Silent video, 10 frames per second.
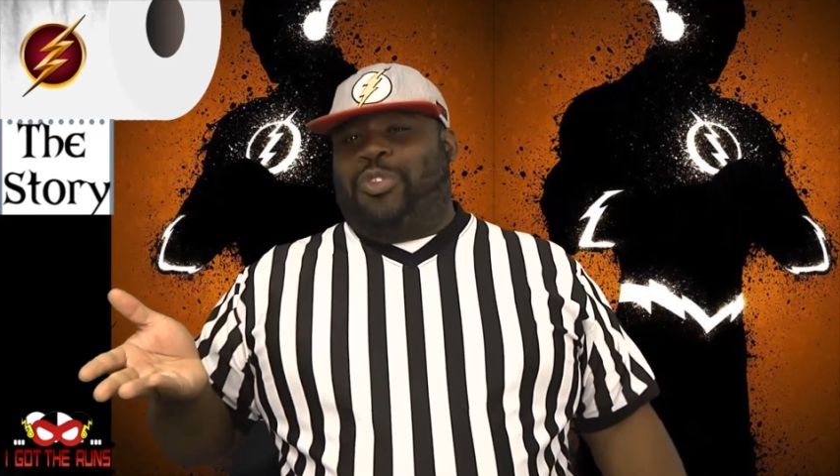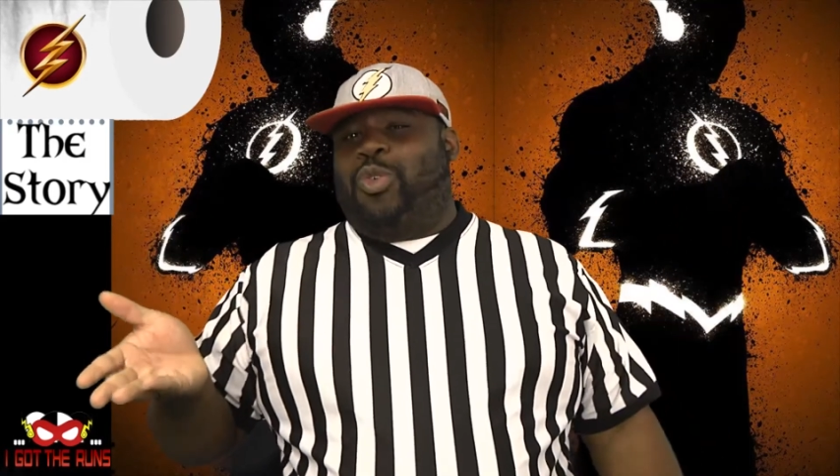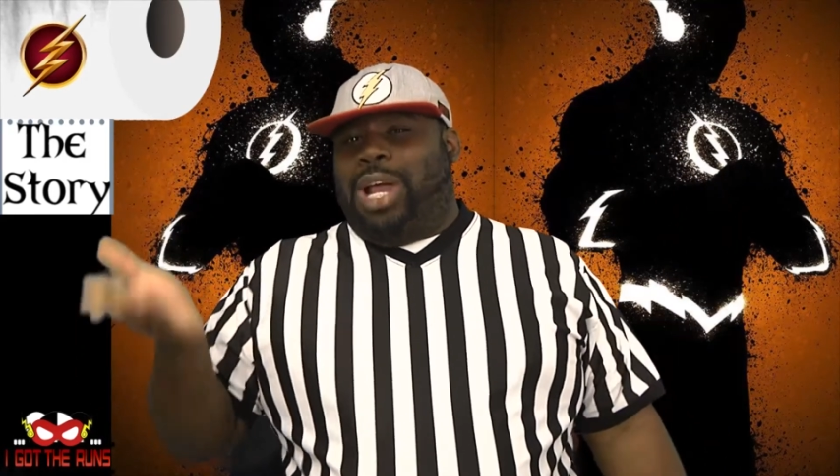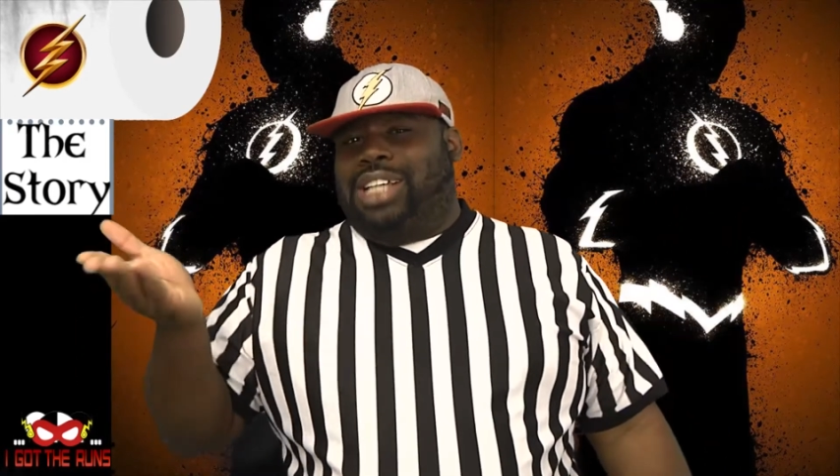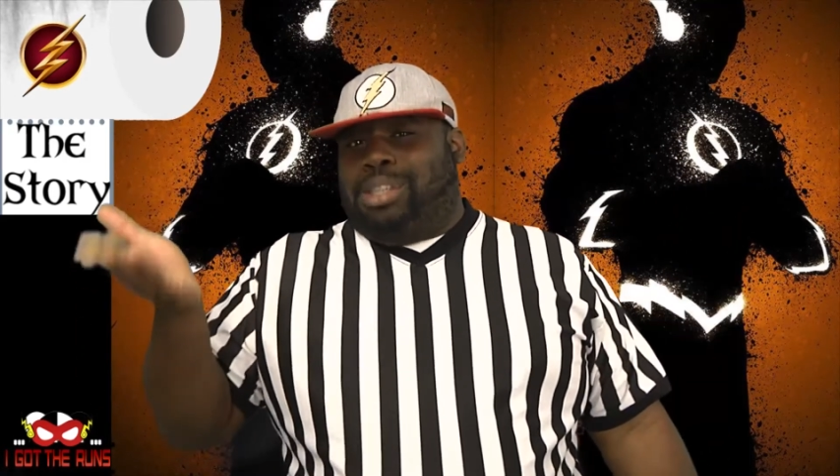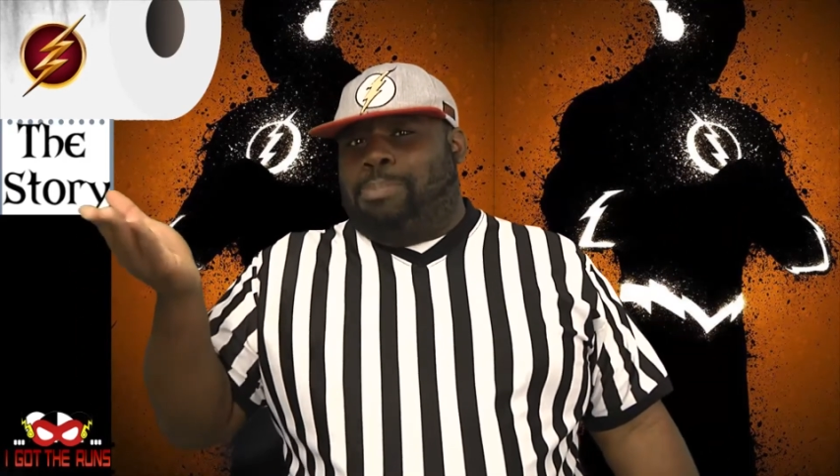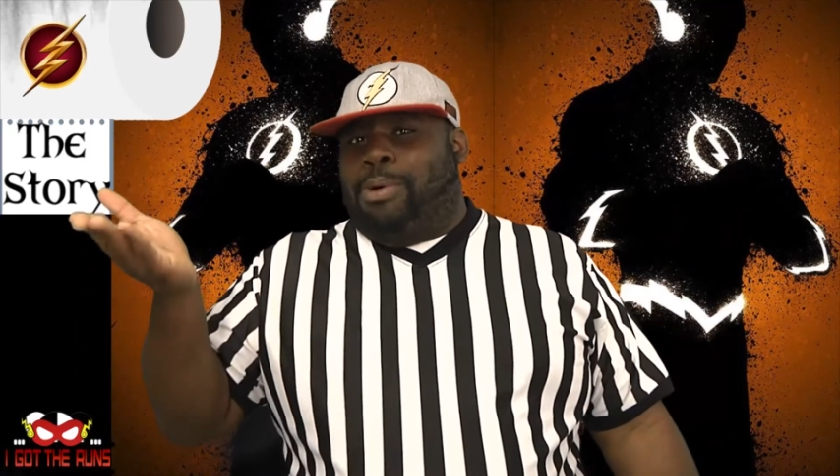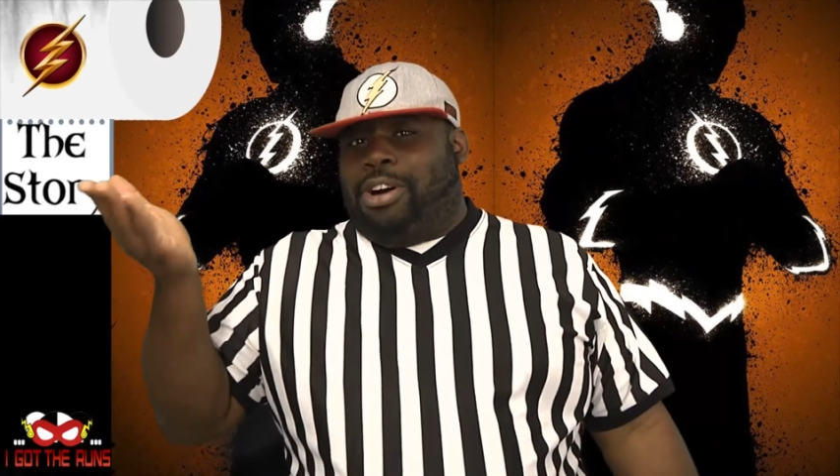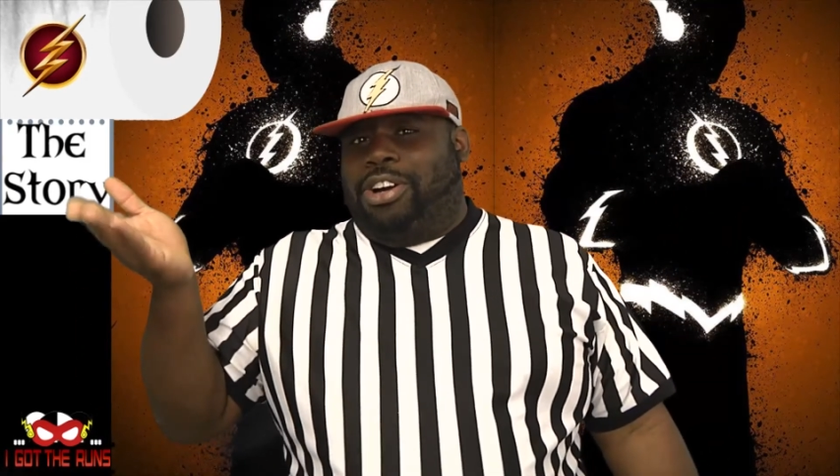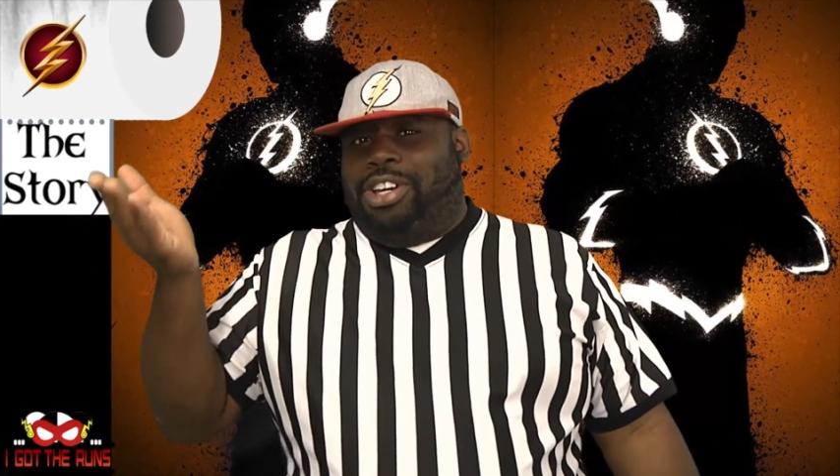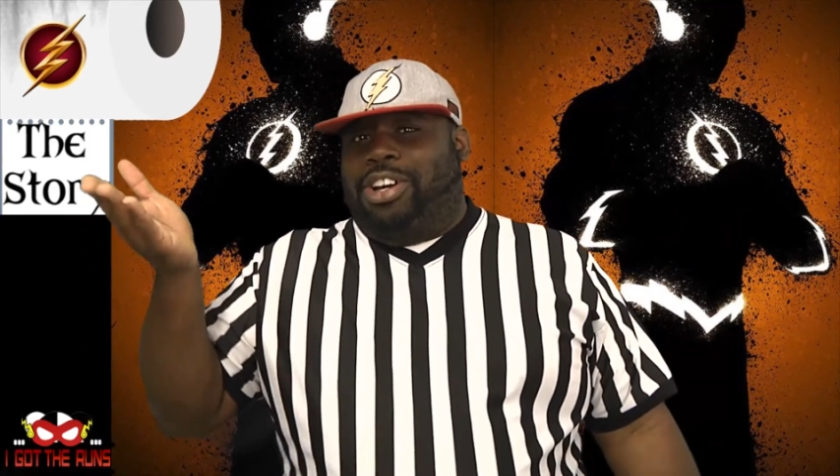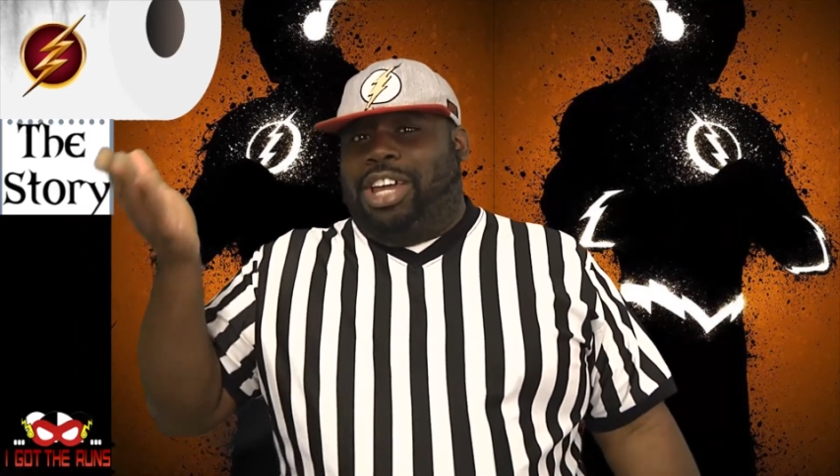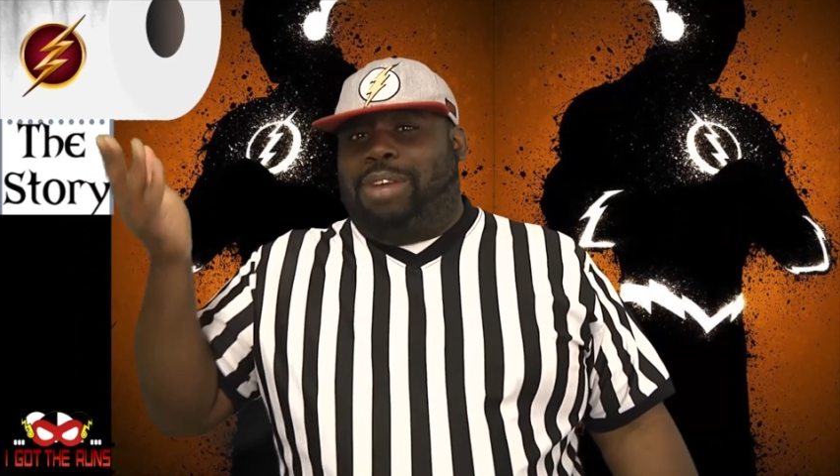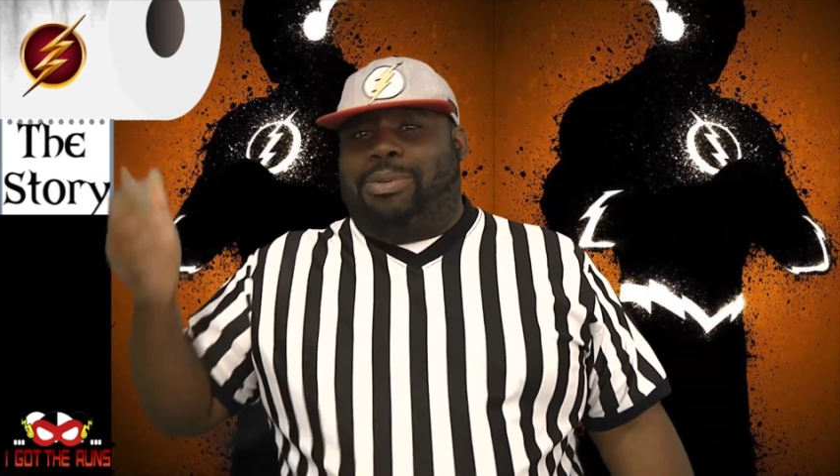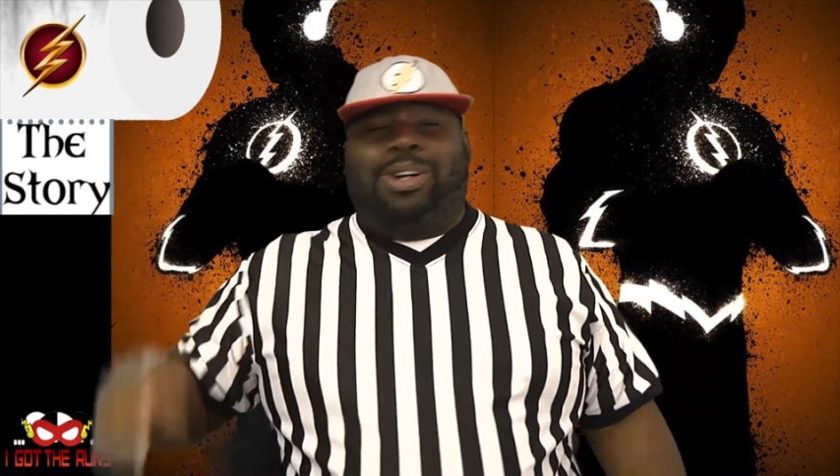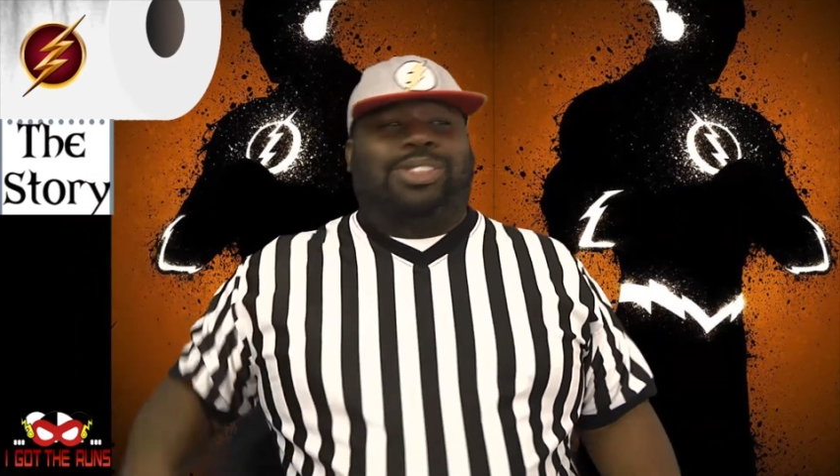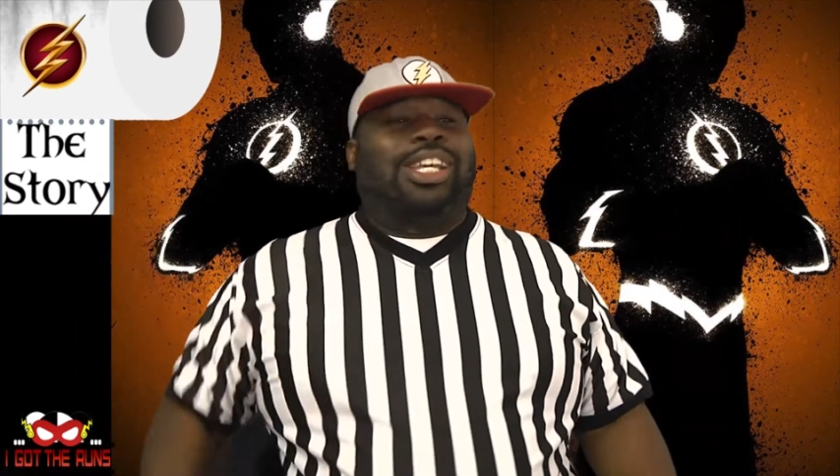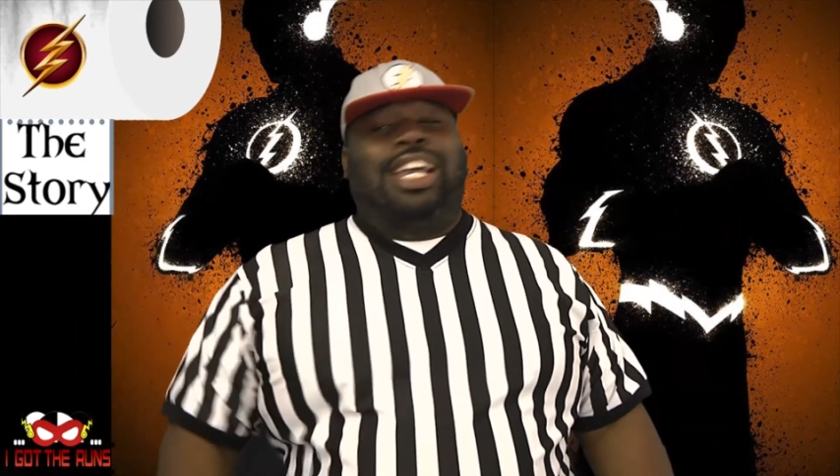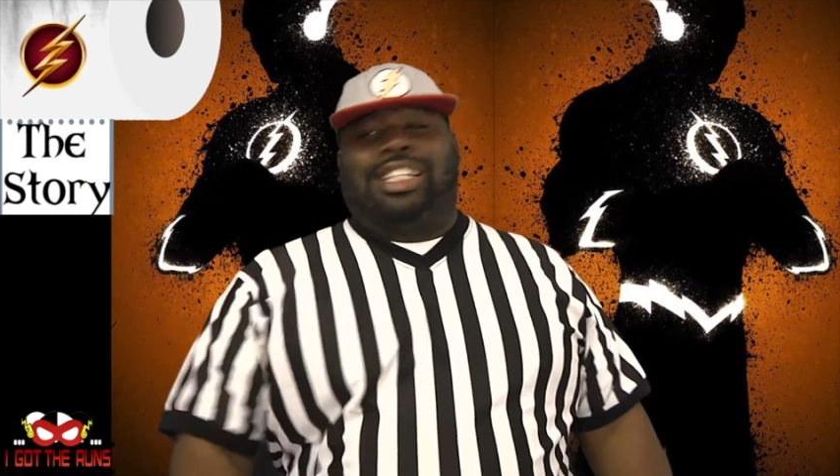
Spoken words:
raised the bar on your heroes,